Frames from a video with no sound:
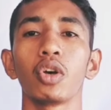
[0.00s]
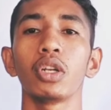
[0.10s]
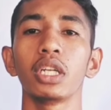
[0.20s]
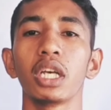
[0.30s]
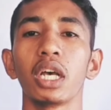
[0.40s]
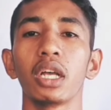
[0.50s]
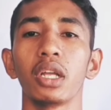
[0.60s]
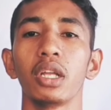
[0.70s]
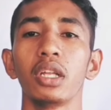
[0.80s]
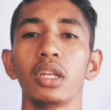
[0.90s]
So
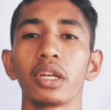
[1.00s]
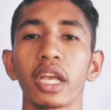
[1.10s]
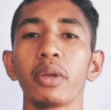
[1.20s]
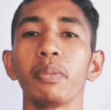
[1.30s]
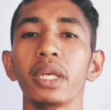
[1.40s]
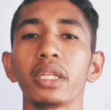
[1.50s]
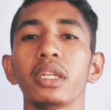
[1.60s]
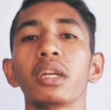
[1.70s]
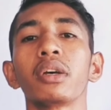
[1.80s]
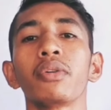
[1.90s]
the can
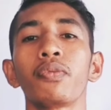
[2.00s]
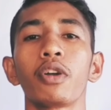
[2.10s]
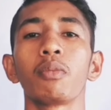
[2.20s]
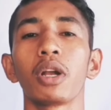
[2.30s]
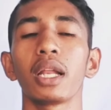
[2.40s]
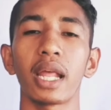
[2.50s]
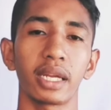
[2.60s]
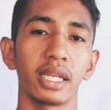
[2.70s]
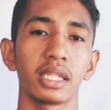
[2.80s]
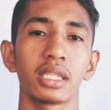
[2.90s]
make the formula
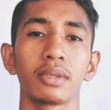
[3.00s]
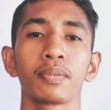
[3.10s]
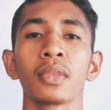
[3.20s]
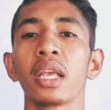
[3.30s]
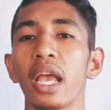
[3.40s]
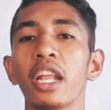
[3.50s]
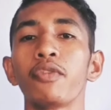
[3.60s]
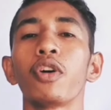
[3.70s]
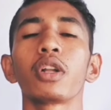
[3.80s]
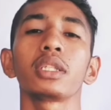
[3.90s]
like this.
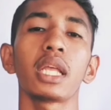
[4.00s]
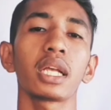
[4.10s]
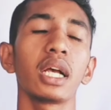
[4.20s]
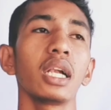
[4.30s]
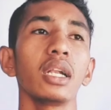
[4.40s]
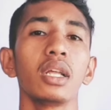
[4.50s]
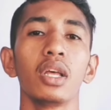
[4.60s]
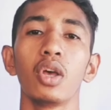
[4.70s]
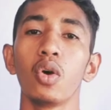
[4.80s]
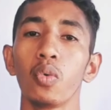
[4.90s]
And for rectangle,
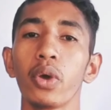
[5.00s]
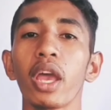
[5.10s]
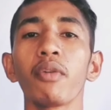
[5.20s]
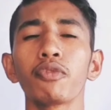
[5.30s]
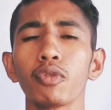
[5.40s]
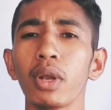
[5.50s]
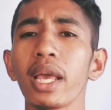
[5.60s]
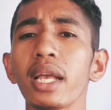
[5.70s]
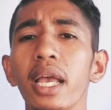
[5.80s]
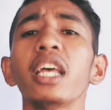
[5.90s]
we have two
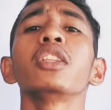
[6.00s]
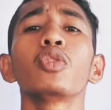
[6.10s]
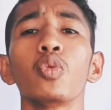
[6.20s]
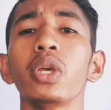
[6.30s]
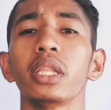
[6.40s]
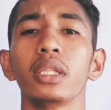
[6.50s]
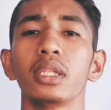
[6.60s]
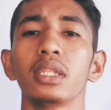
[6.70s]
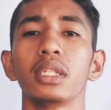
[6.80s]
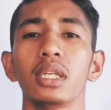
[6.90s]
length and two width.
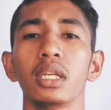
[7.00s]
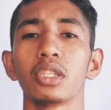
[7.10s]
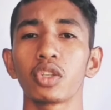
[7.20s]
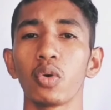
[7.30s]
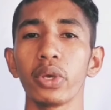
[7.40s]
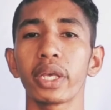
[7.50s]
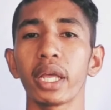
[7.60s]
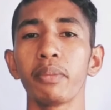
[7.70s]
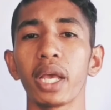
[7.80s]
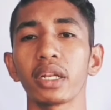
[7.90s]
So we
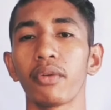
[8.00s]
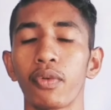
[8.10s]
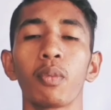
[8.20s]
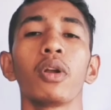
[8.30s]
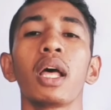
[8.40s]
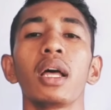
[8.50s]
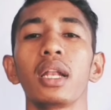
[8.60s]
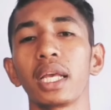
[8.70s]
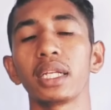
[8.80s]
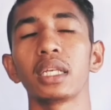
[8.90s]
can make the
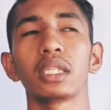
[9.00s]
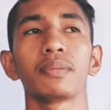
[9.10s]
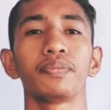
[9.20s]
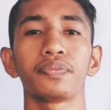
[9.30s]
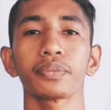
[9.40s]
formula like this.